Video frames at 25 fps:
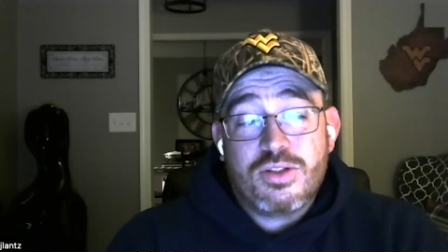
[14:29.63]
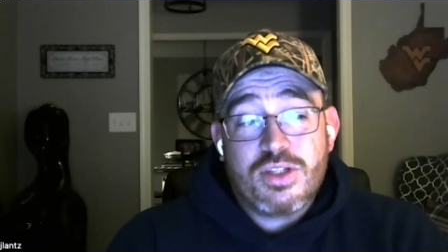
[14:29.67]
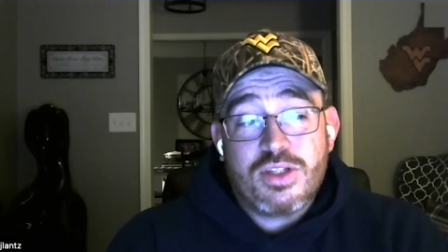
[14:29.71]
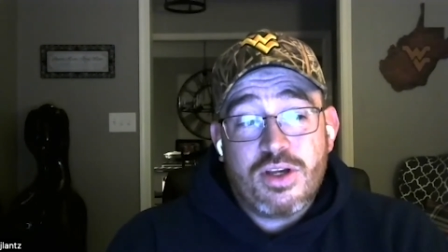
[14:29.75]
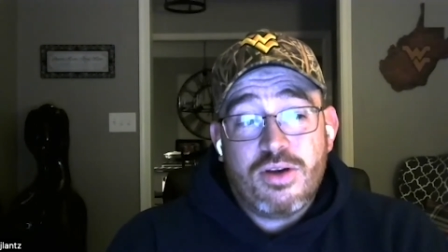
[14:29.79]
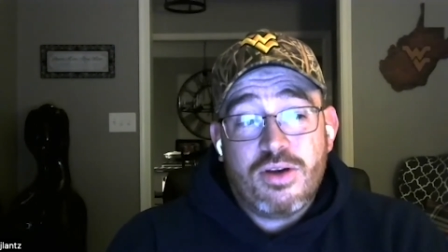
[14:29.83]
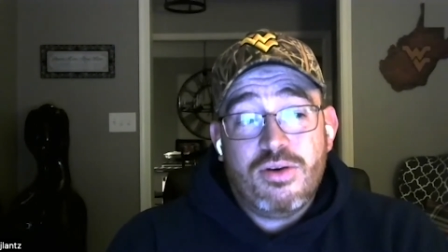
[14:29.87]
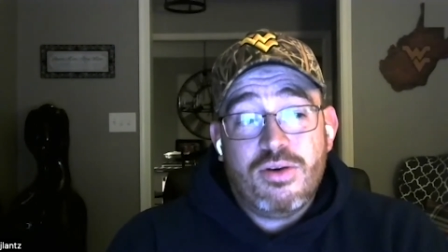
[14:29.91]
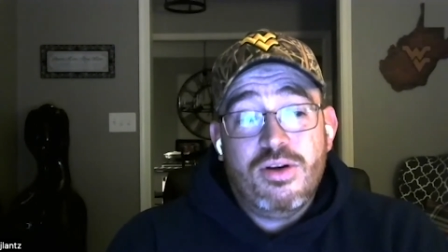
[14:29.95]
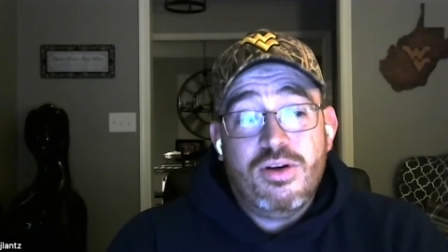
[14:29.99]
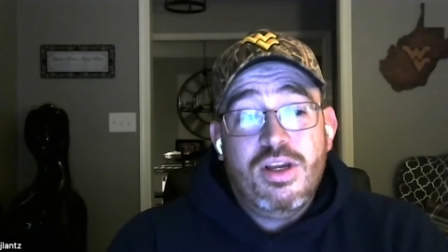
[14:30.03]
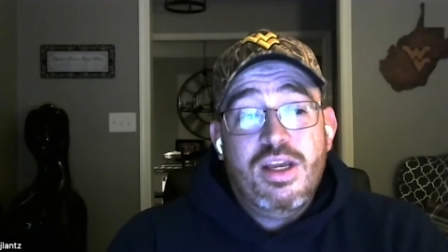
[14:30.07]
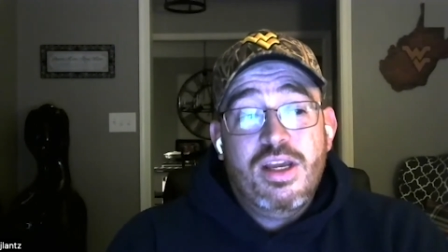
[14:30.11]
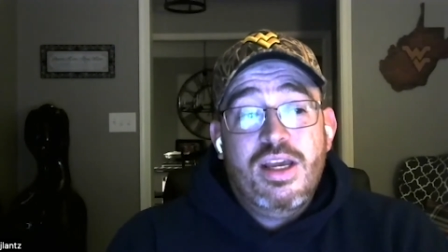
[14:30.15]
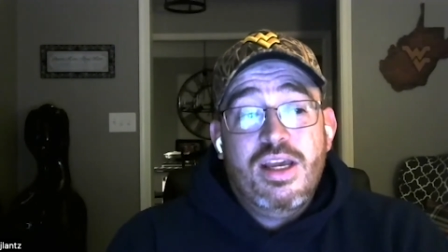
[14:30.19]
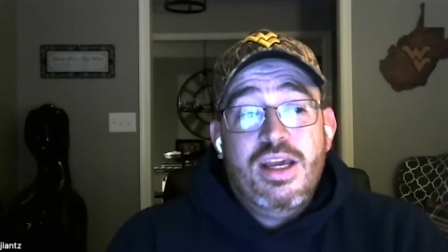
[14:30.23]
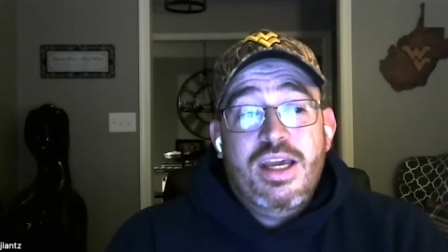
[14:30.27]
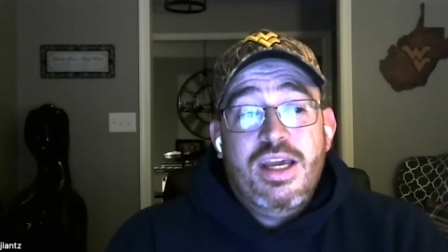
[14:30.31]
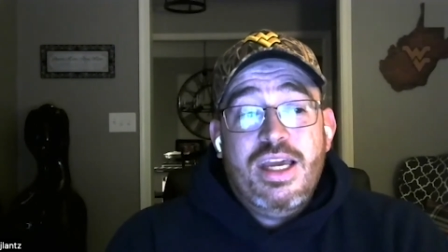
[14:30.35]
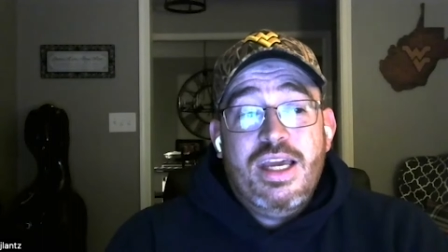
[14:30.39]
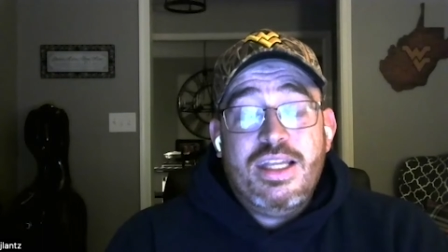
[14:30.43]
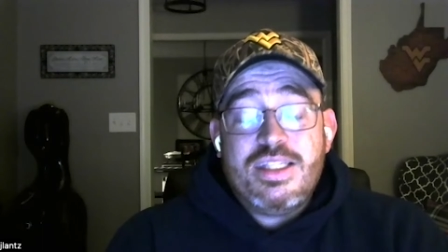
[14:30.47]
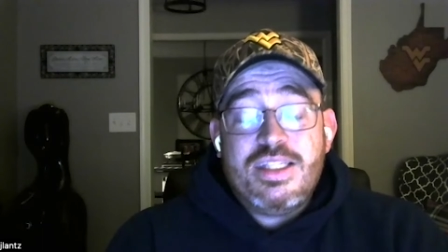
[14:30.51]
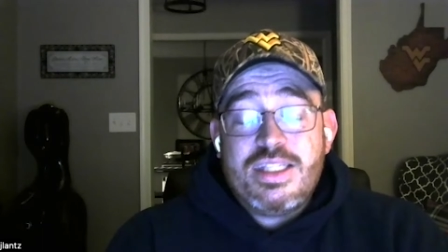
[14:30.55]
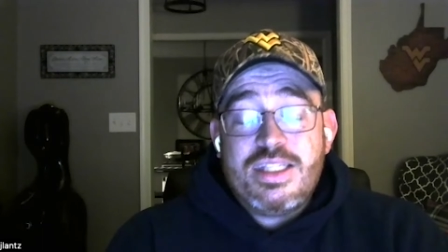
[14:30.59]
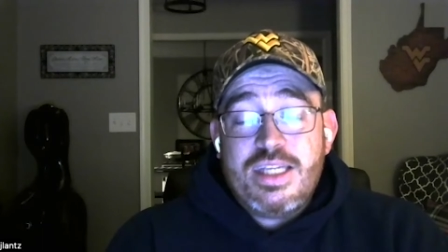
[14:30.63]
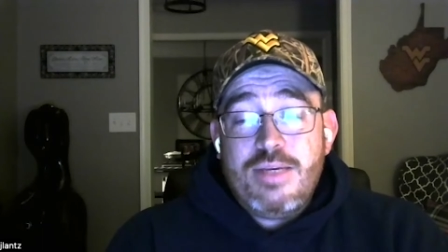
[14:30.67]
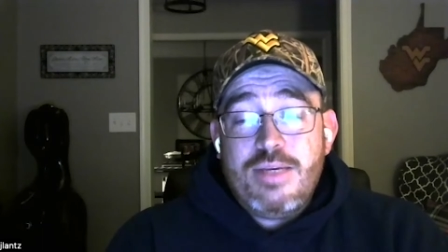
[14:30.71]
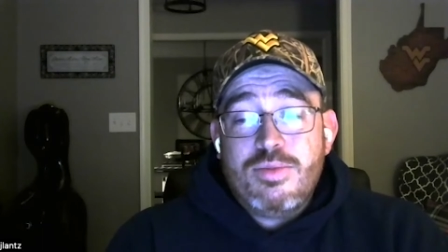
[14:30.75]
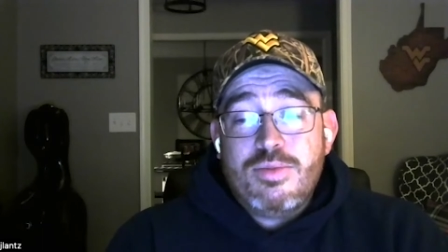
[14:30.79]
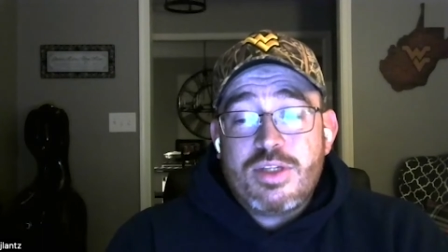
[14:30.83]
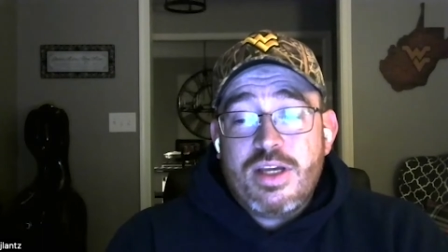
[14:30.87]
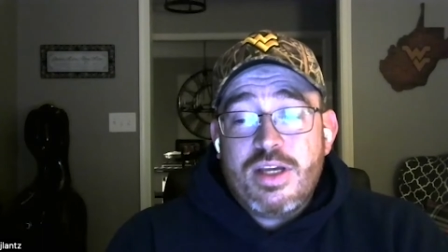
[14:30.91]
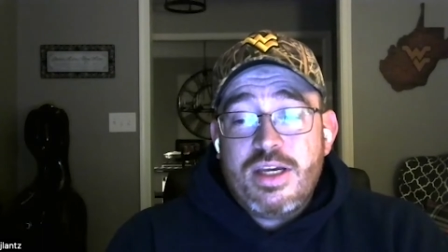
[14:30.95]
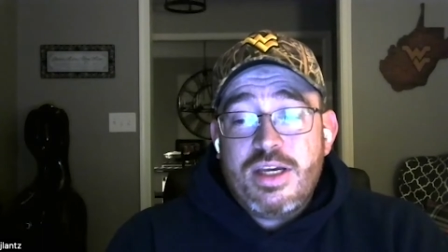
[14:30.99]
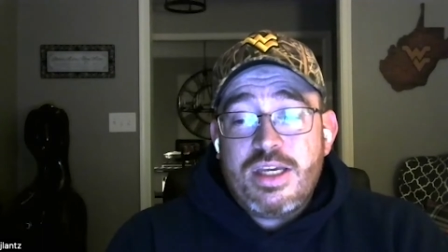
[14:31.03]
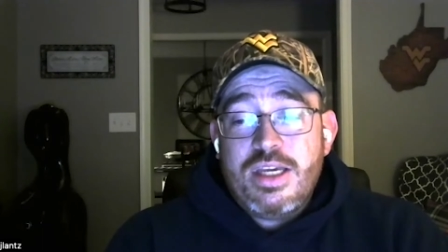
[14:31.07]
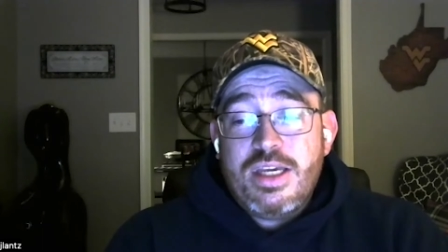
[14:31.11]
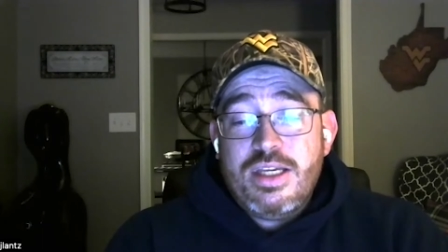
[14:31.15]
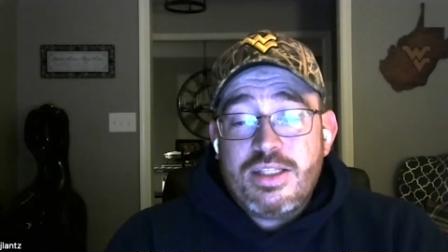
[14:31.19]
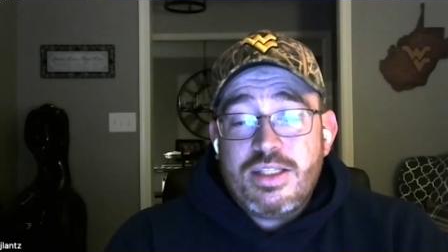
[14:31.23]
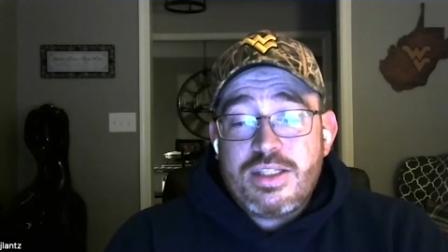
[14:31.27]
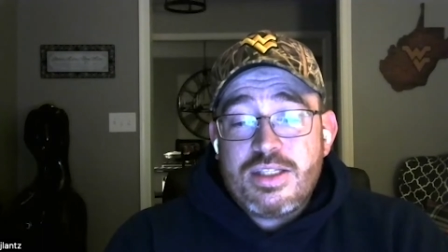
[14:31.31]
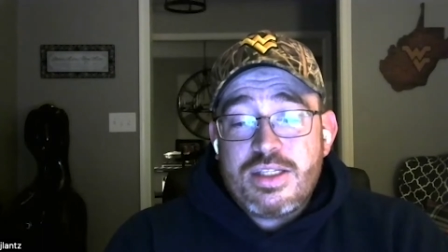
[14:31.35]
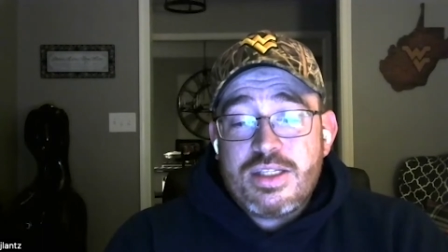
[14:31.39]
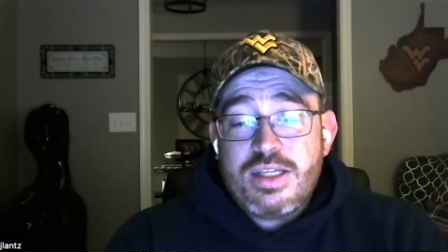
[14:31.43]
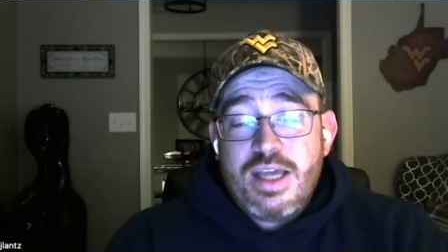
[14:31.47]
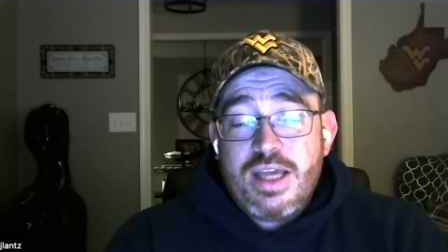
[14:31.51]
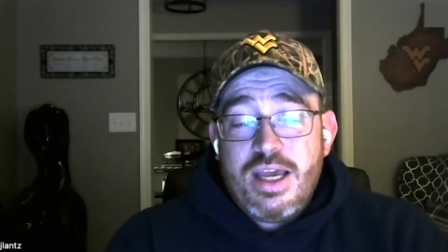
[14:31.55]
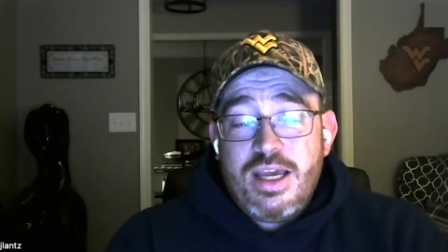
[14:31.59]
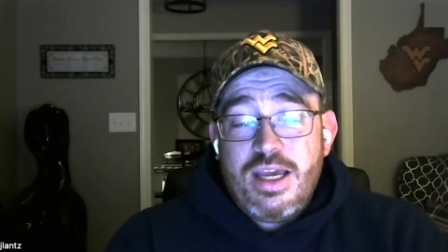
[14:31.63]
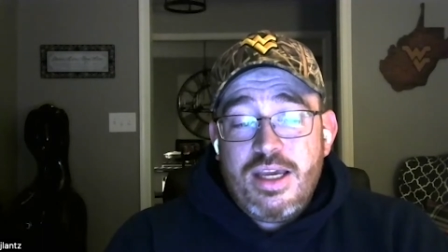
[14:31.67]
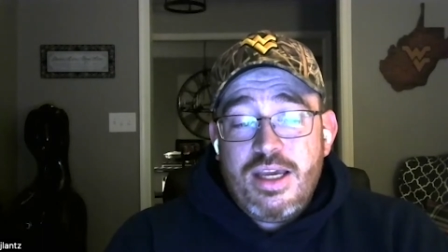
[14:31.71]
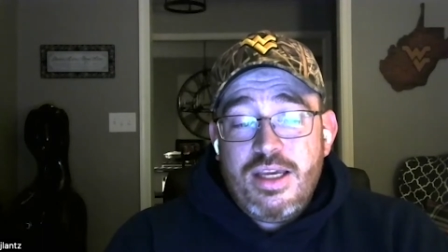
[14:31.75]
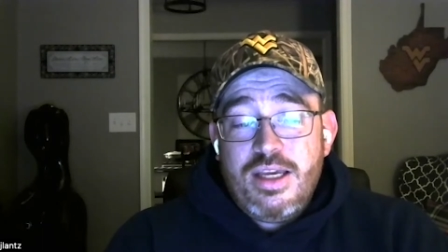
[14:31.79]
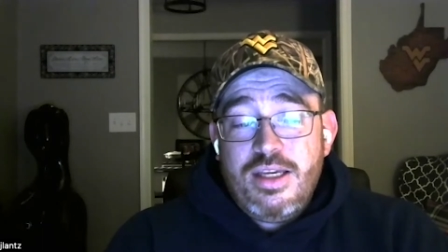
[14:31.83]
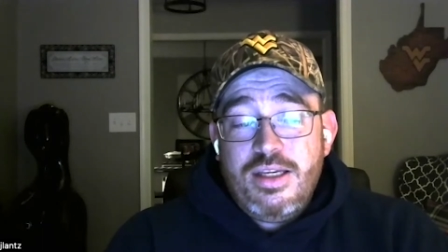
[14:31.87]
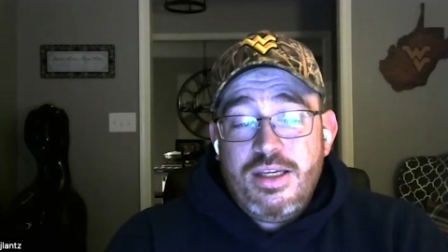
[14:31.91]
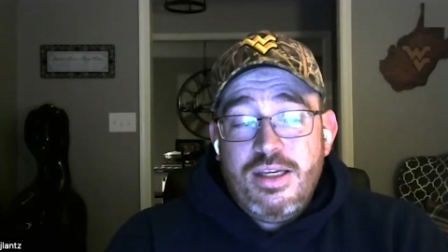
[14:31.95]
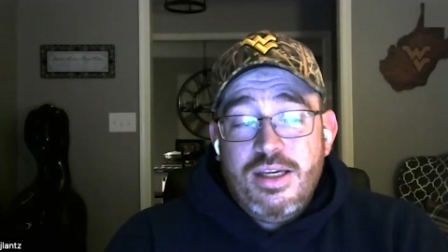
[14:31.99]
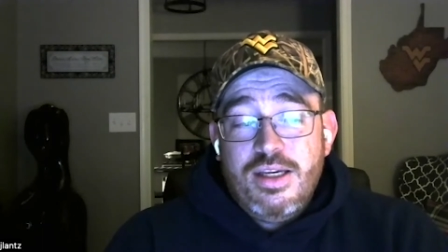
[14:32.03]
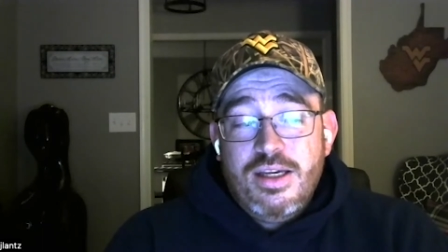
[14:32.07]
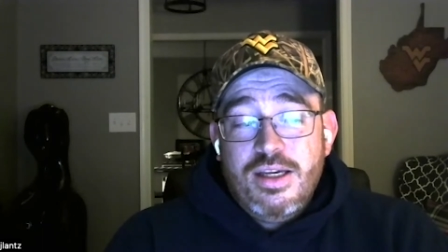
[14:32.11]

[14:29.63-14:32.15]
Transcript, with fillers: So it seems like it's a